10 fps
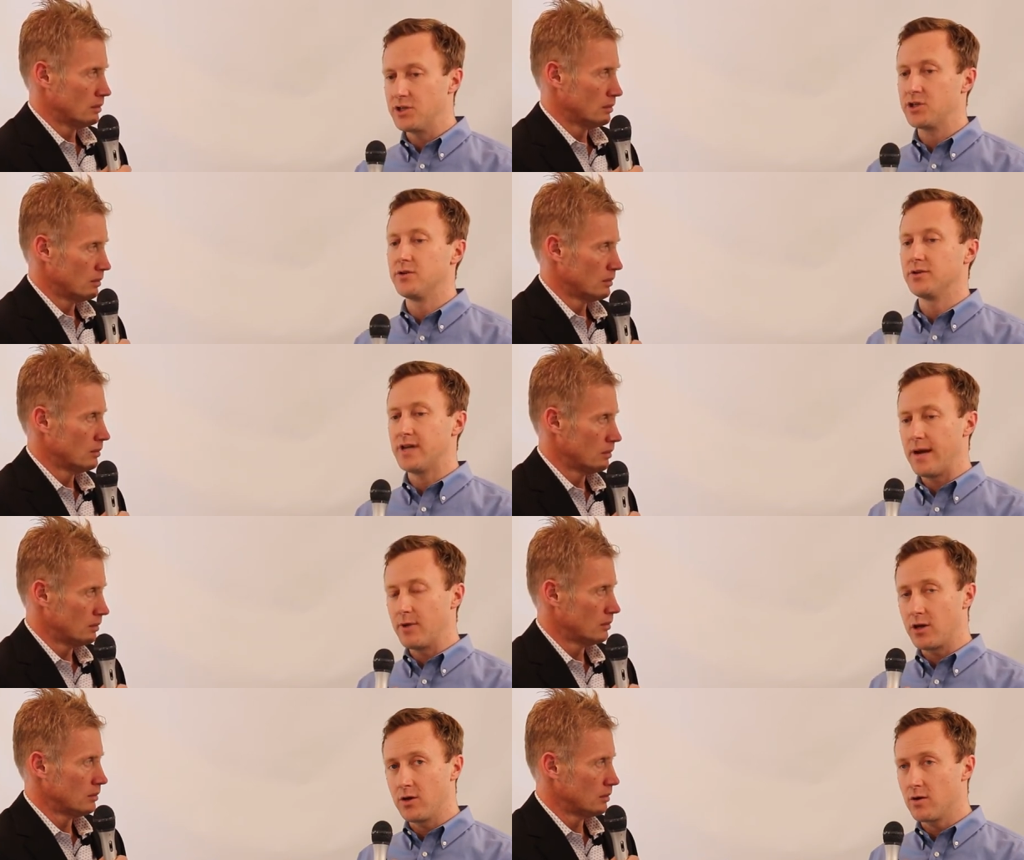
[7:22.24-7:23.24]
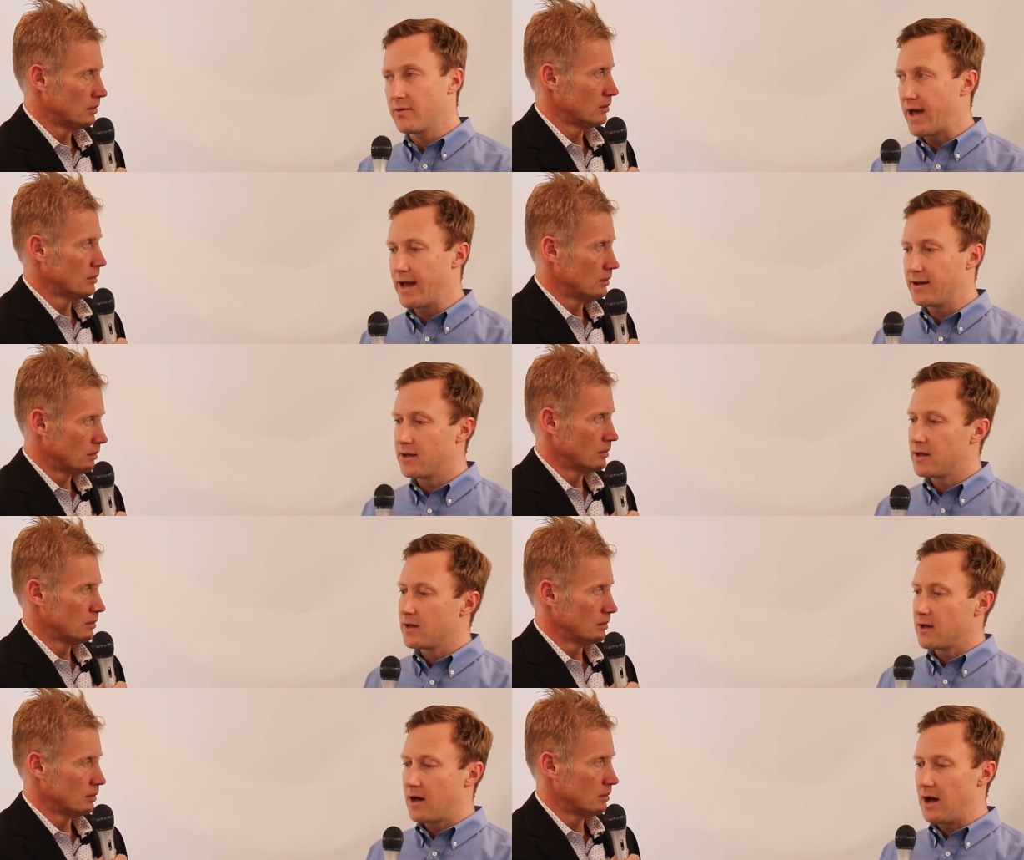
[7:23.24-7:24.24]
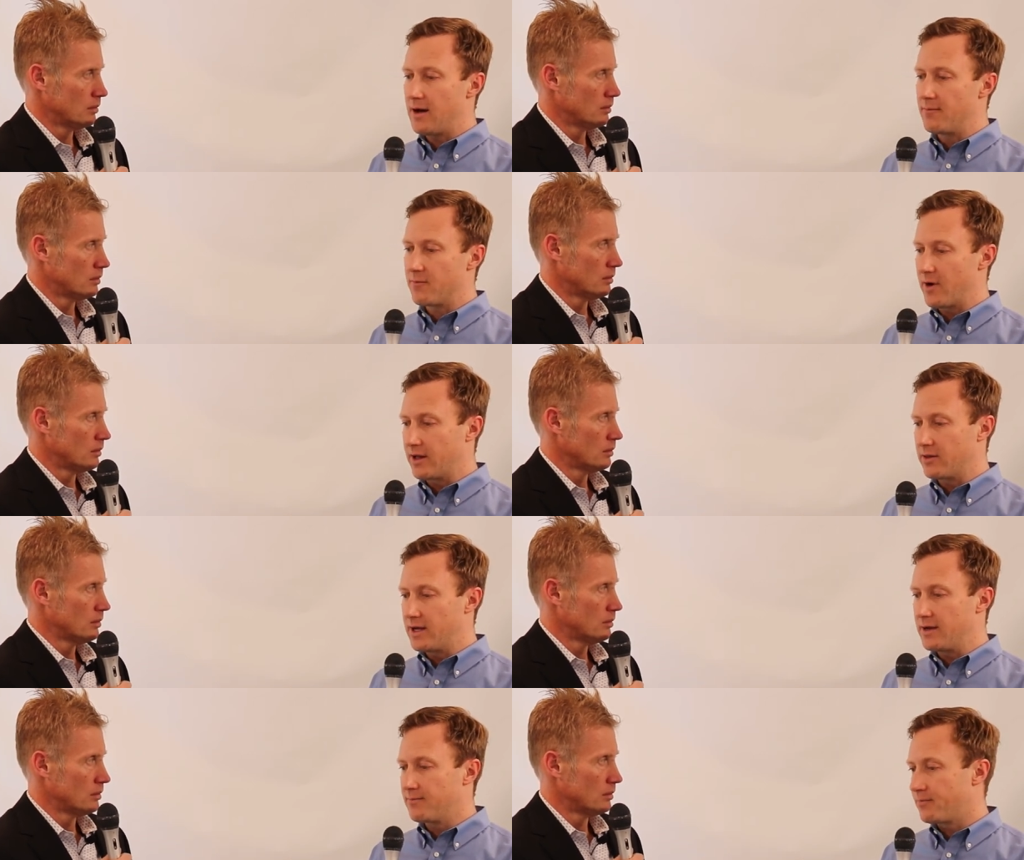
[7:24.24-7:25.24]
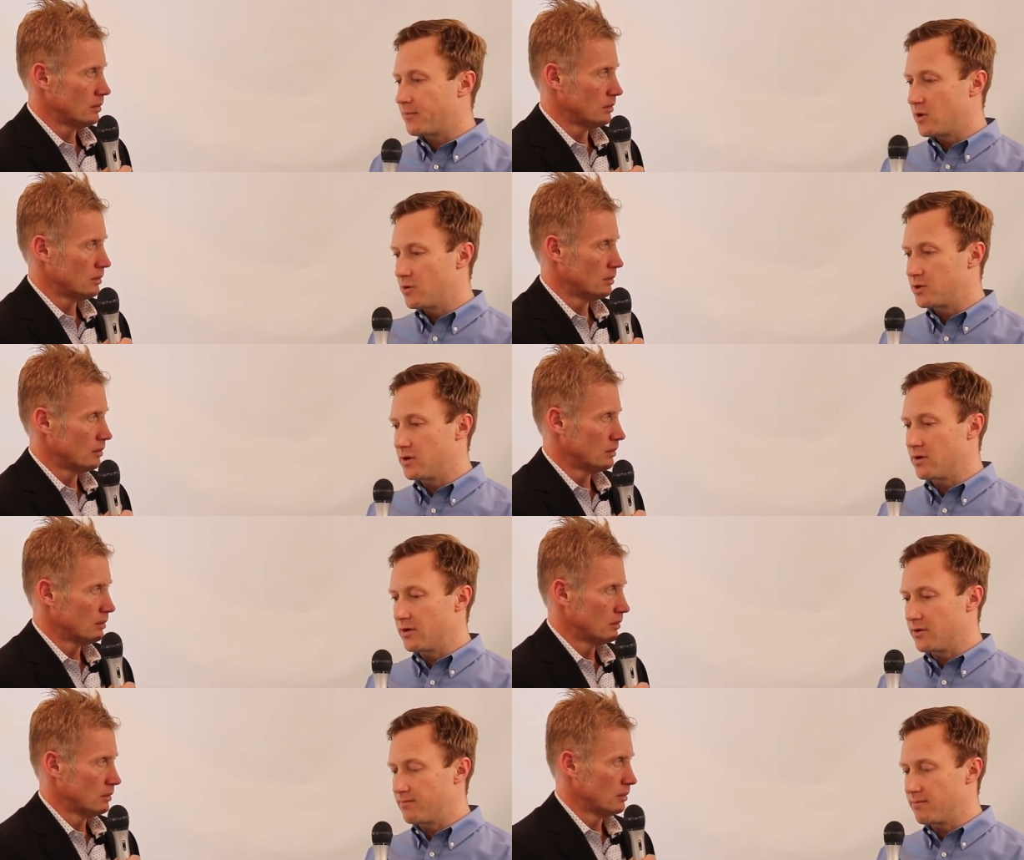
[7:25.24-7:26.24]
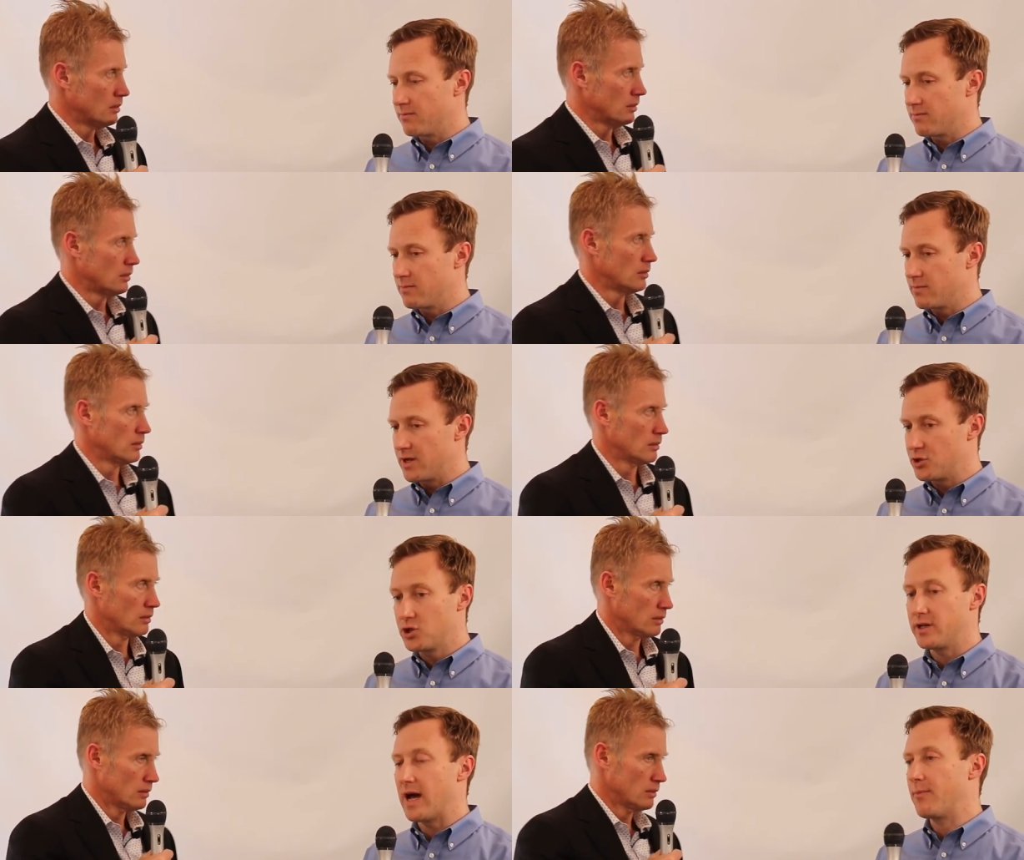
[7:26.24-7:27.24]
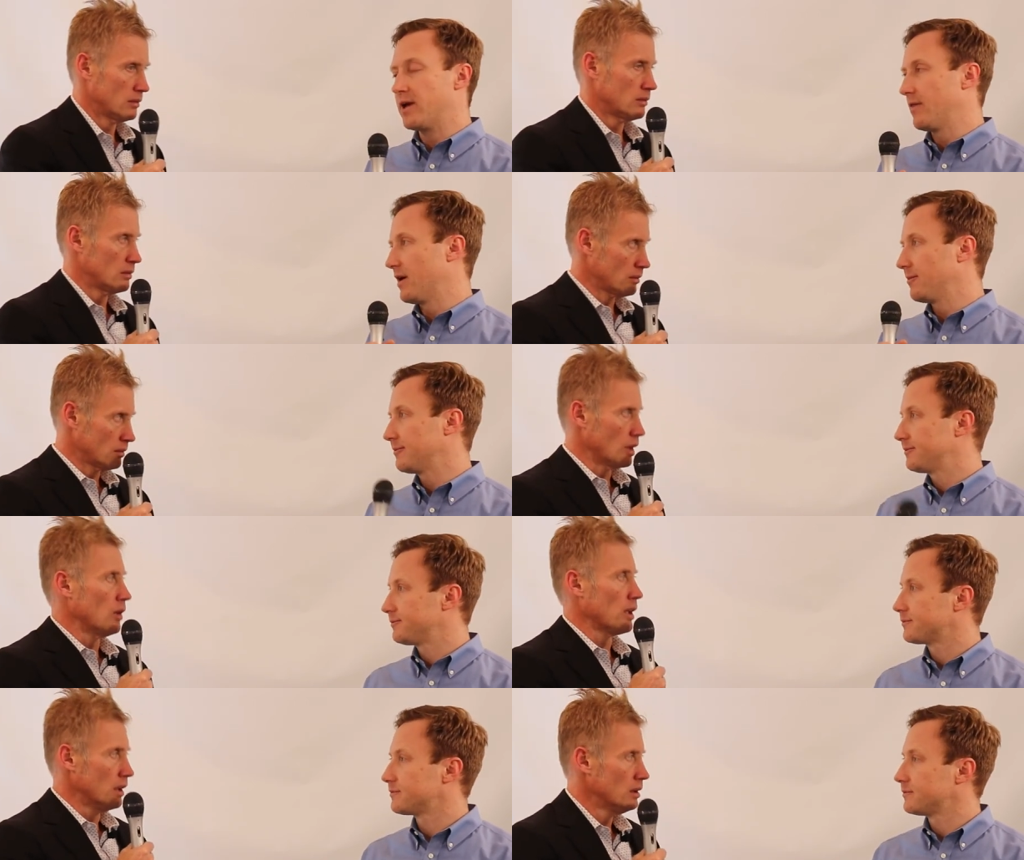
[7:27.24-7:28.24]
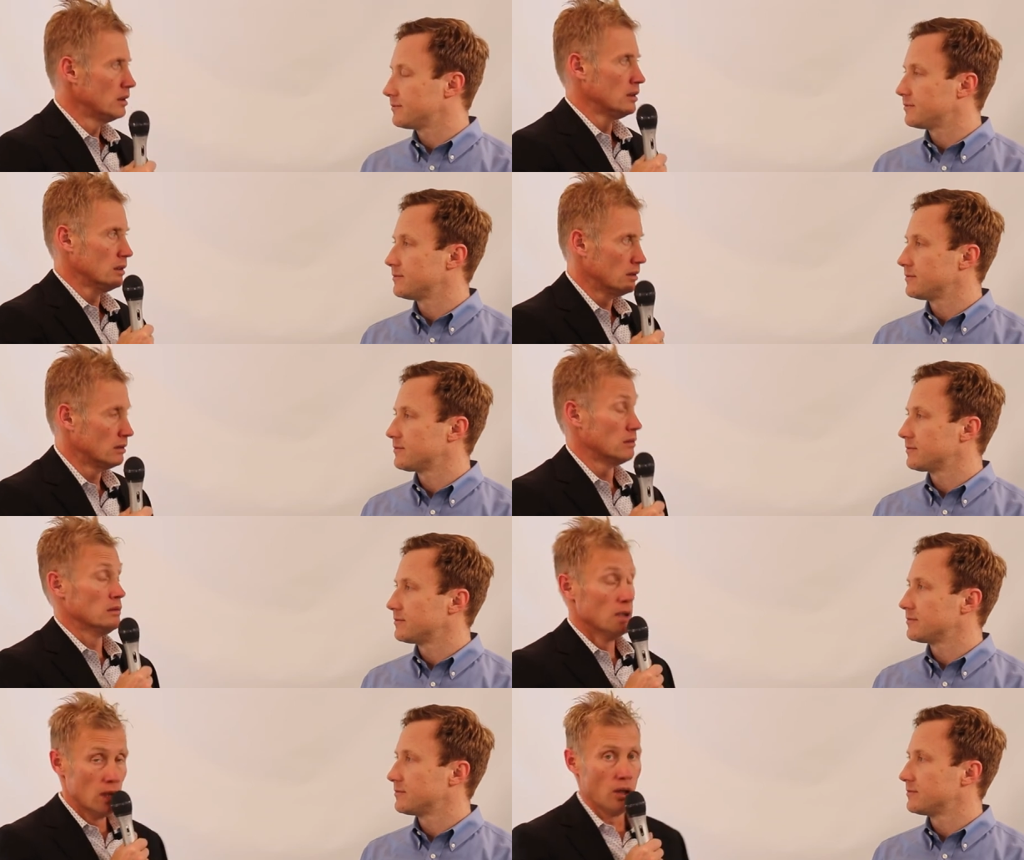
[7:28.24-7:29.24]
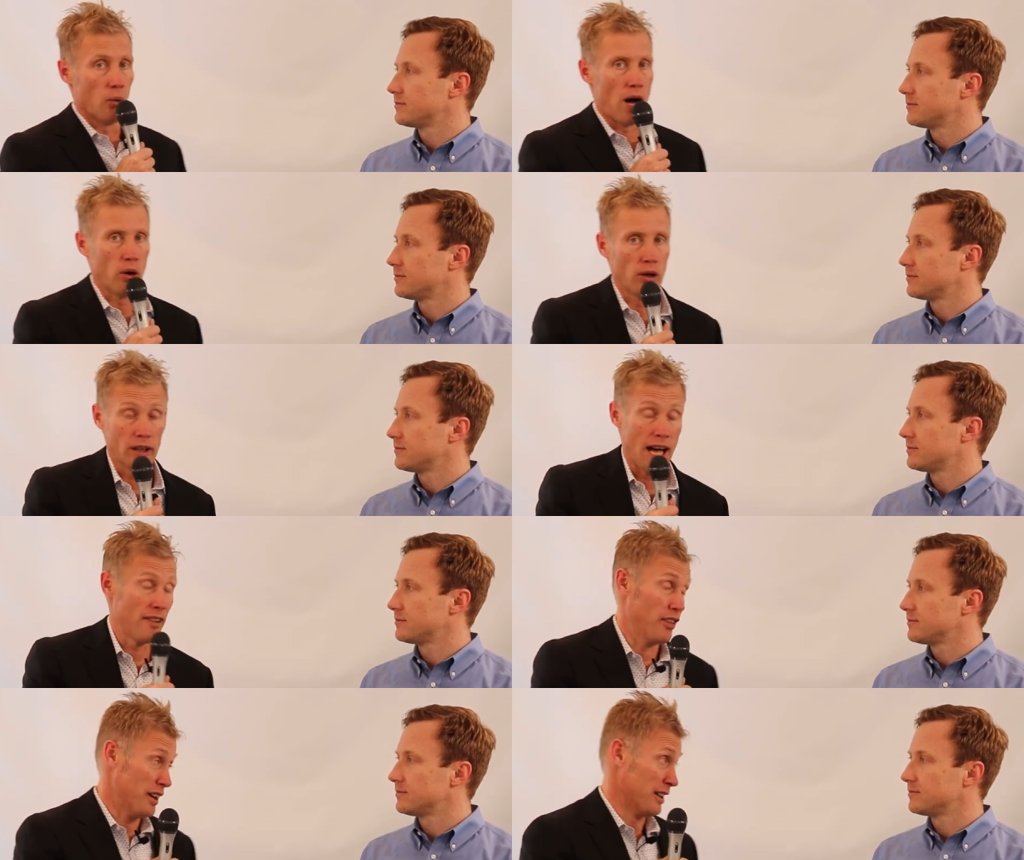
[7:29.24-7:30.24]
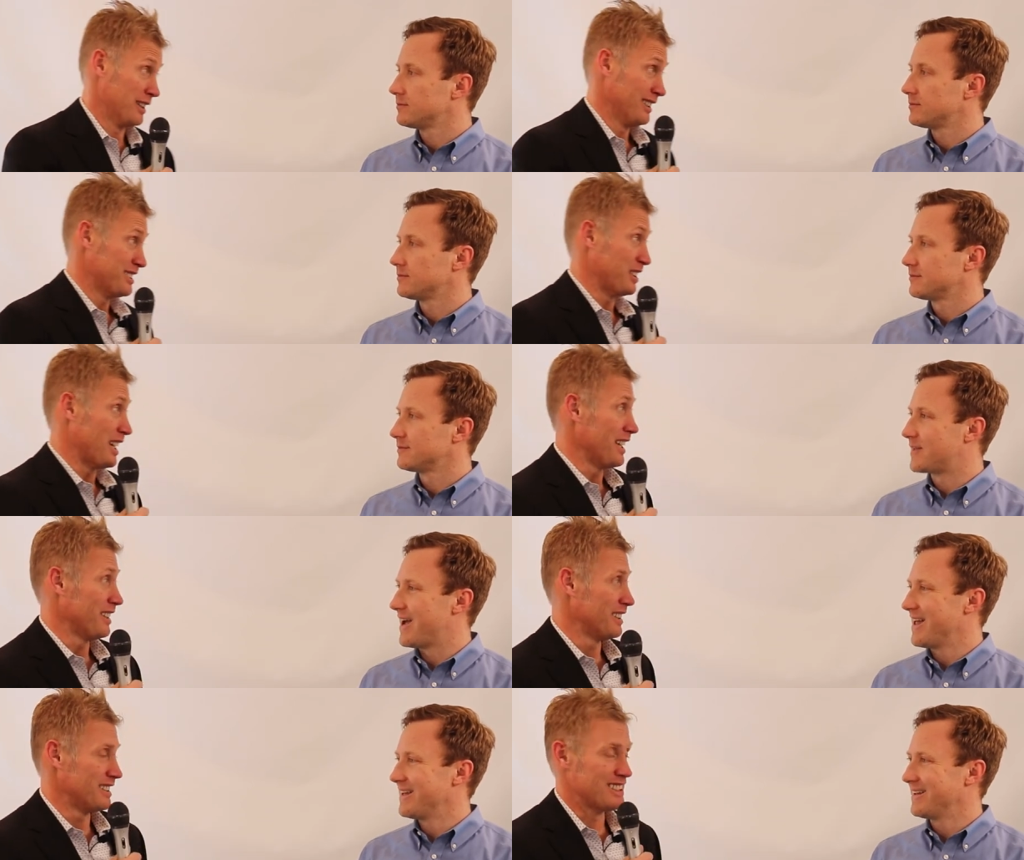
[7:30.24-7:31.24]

Speaker 1: additional time to cure that. Um, frankly, you, sh- you you it should not be in there.
Speaker 2: Okay. Wow, a lot there. There's a lot there.